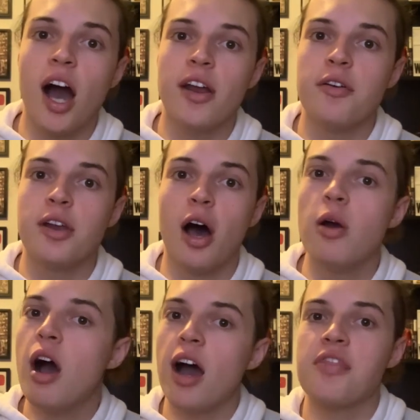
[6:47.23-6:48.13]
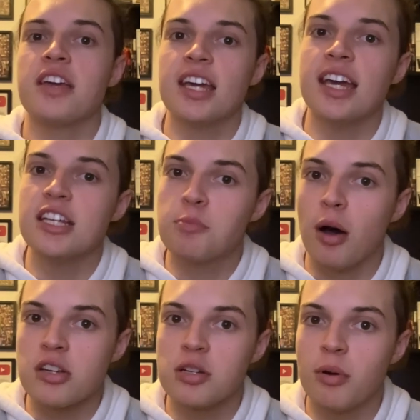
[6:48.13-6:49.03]
I don't know. I think it is
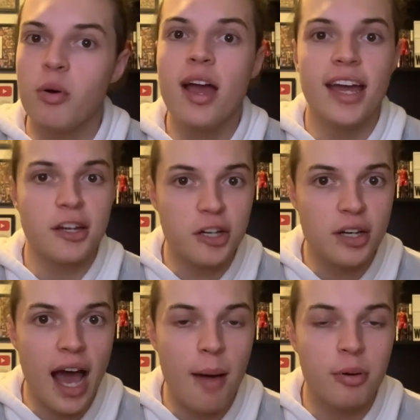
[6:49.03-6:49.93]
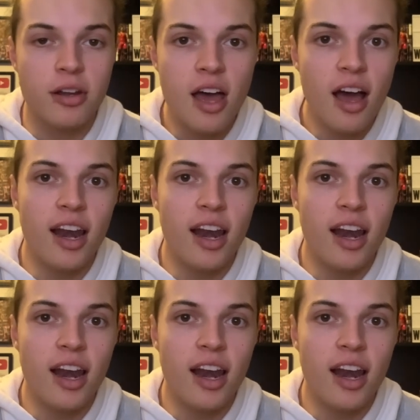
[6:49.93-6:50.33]
possible. It could happen.